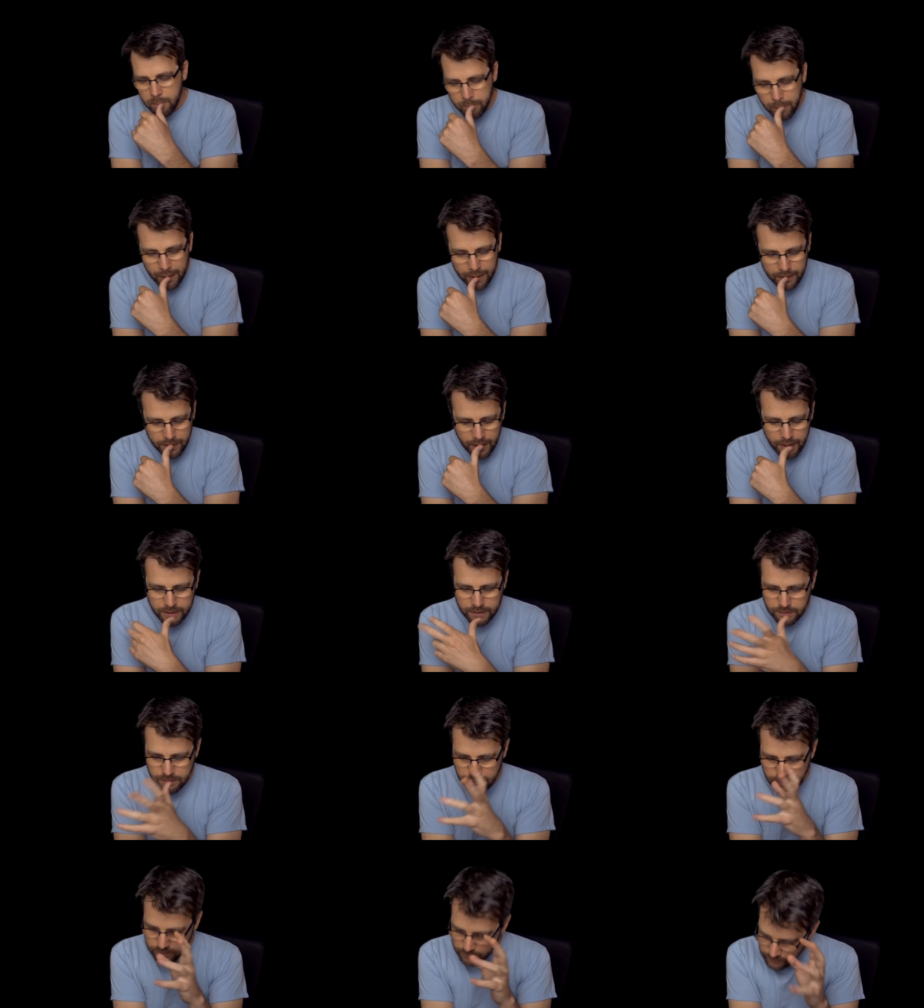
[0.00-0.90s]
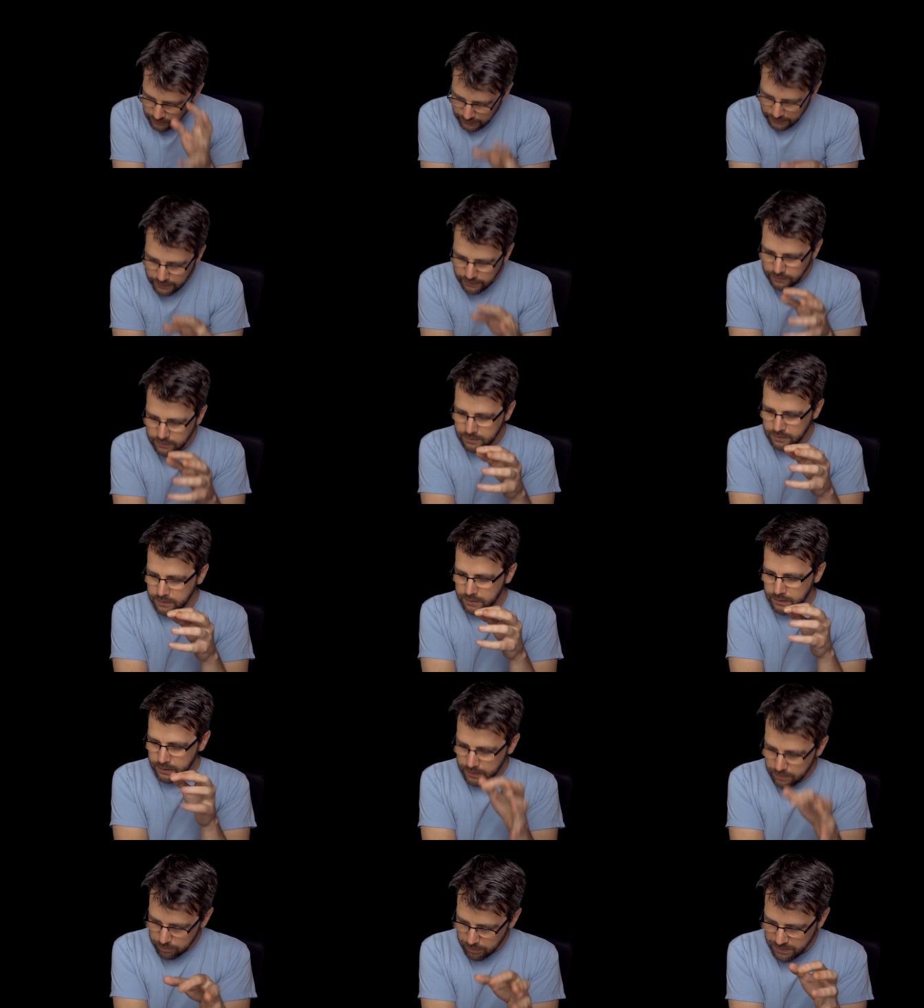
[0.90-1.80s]
But I need to
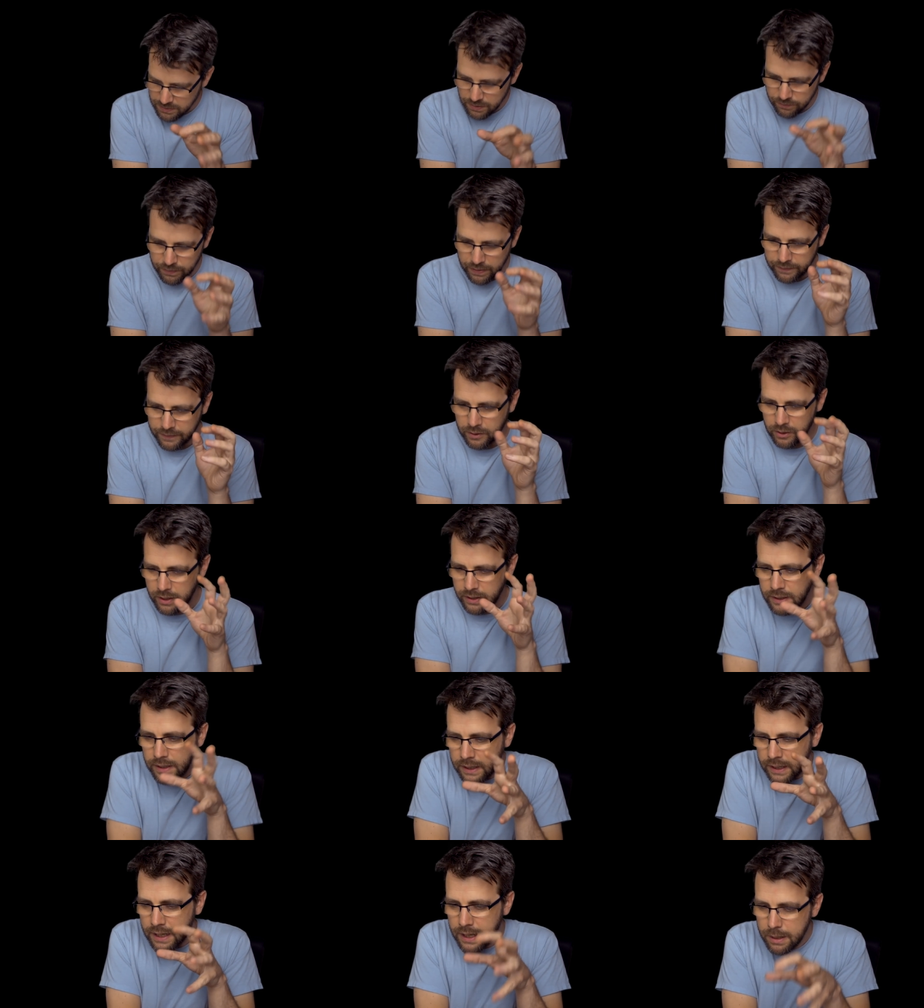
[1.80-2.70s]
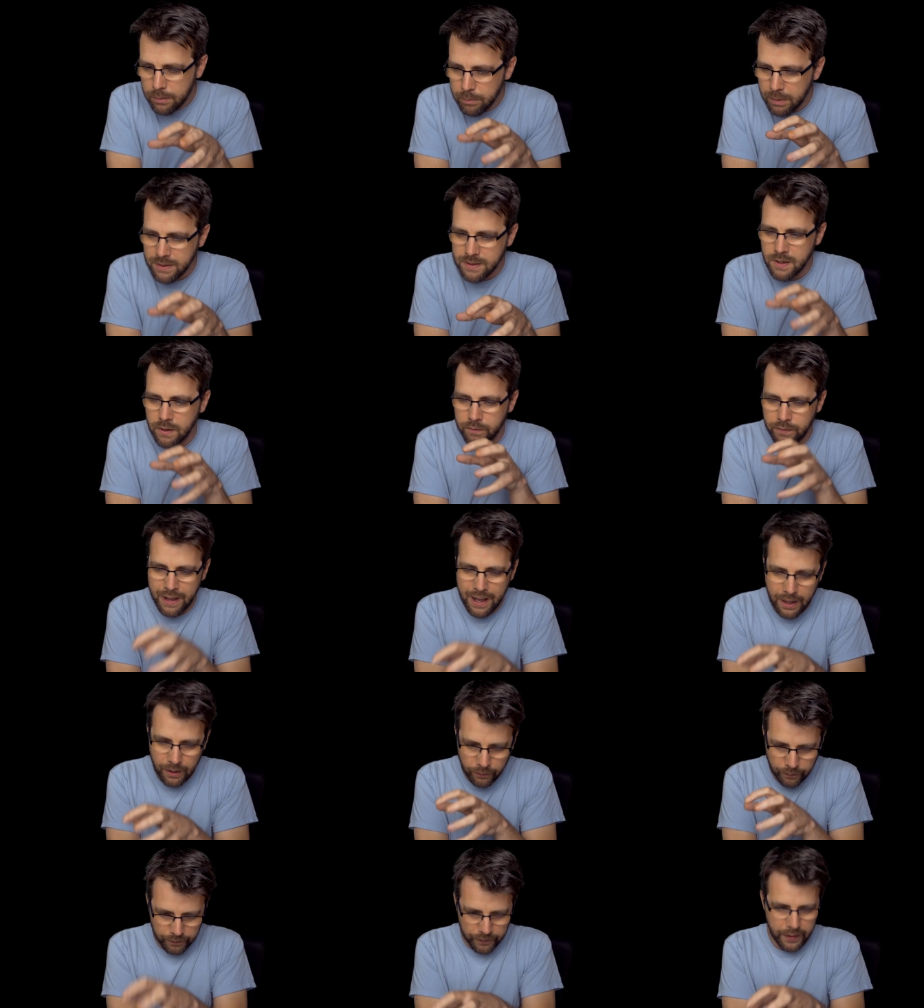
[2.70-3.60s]
get myself out there. I need to keep myself
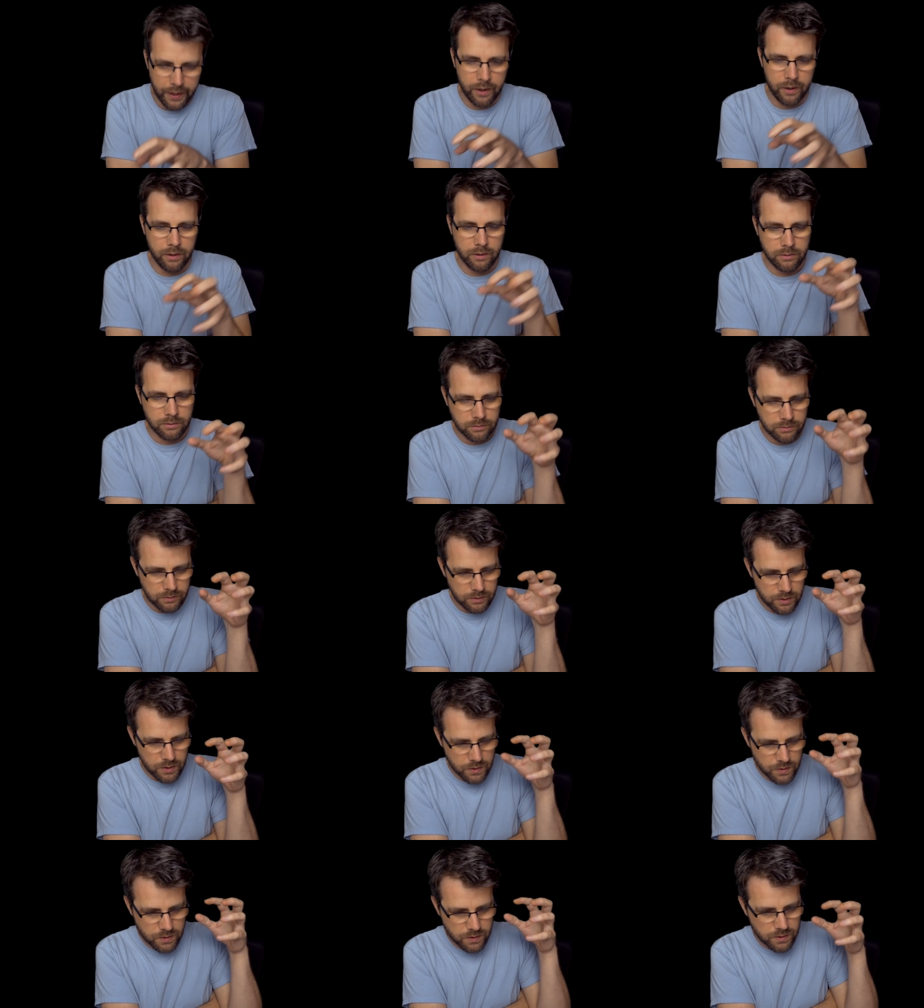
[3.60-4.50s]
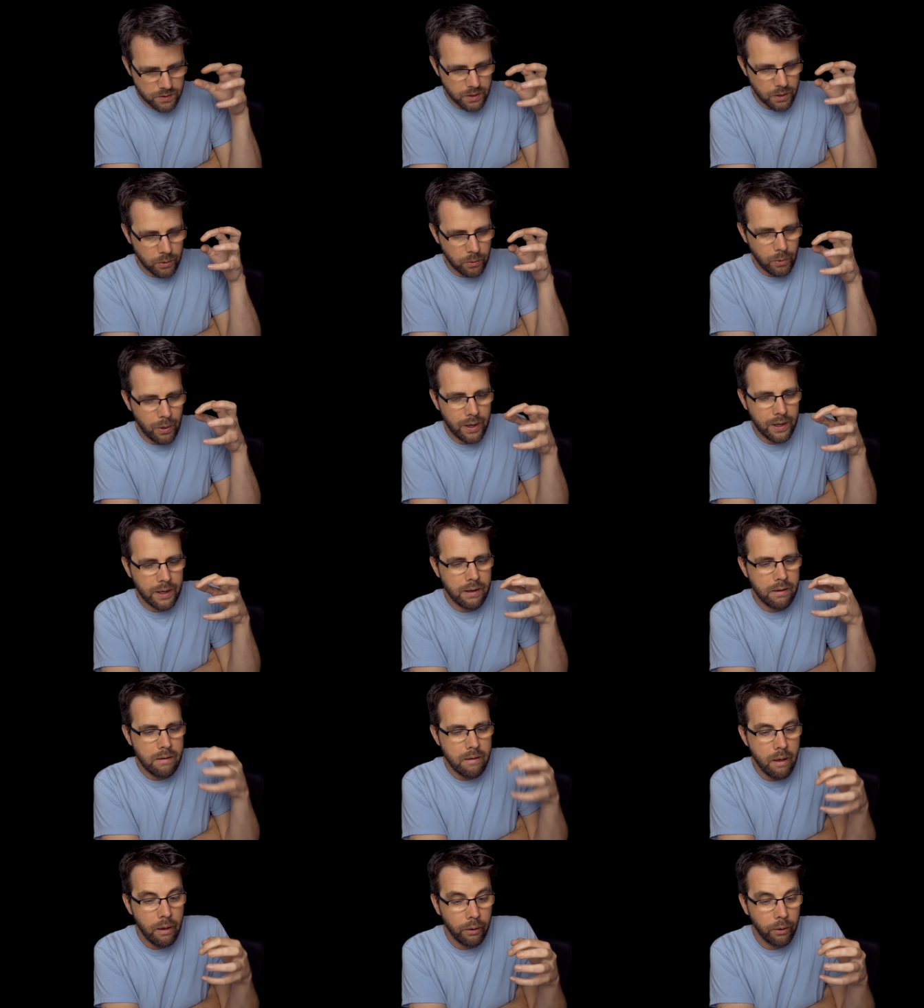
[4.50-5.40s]
out there just so I
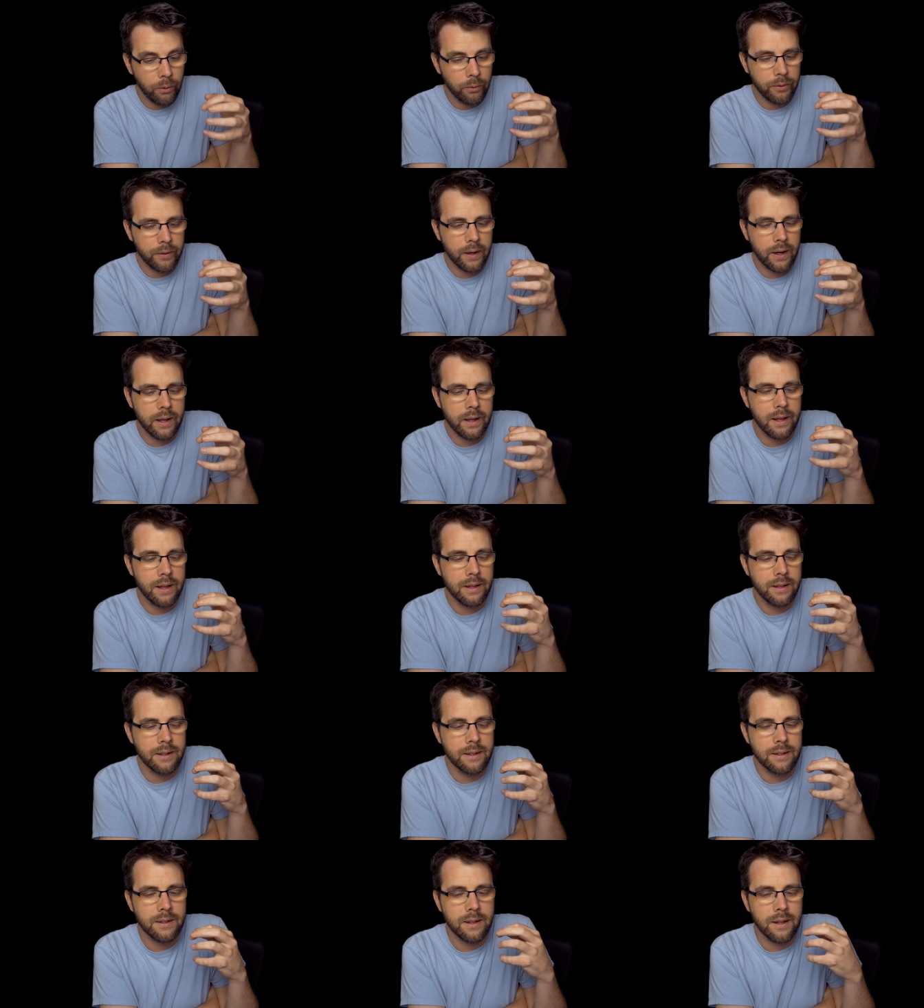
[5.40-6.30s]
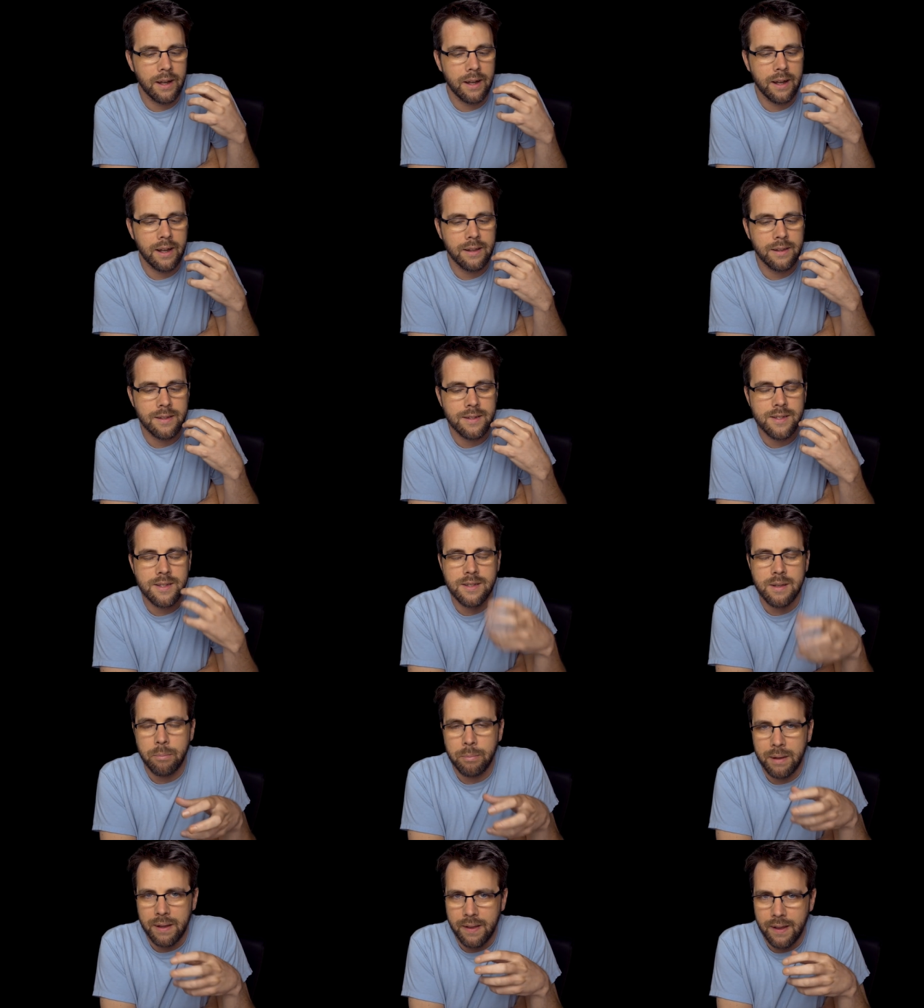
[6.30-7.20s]
know that I, it, I this is
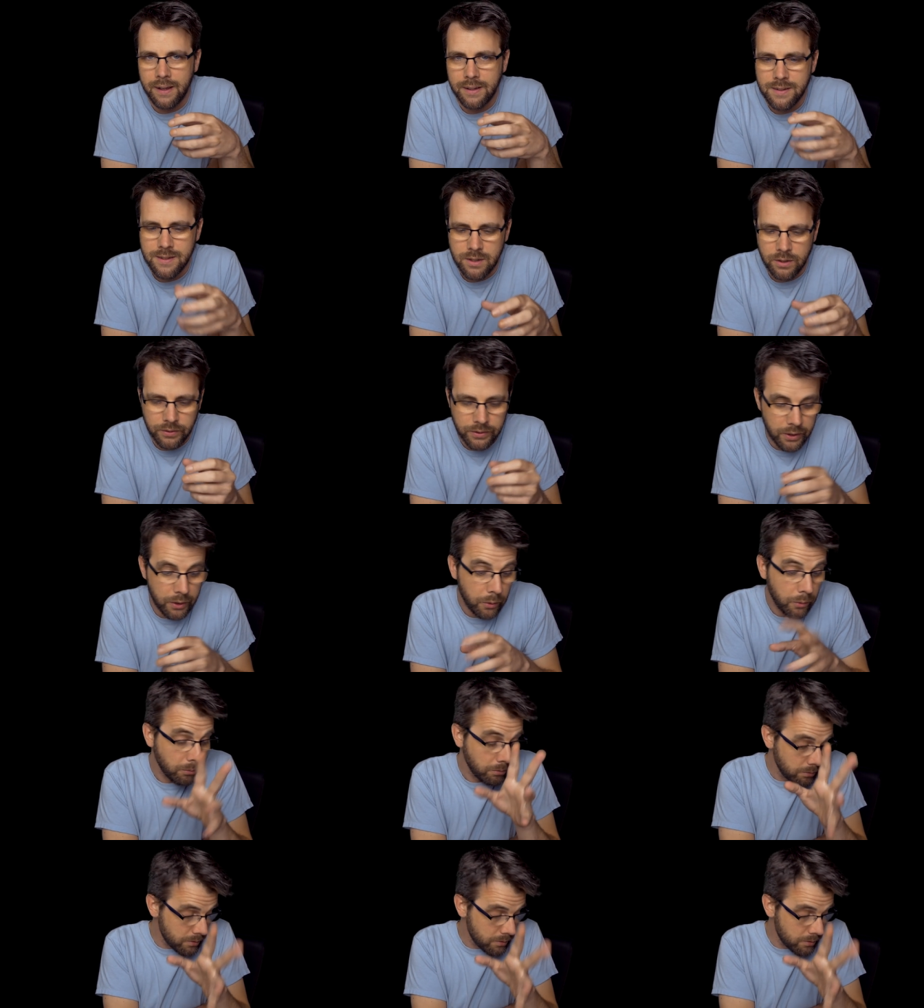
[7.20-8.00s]
something I can still do.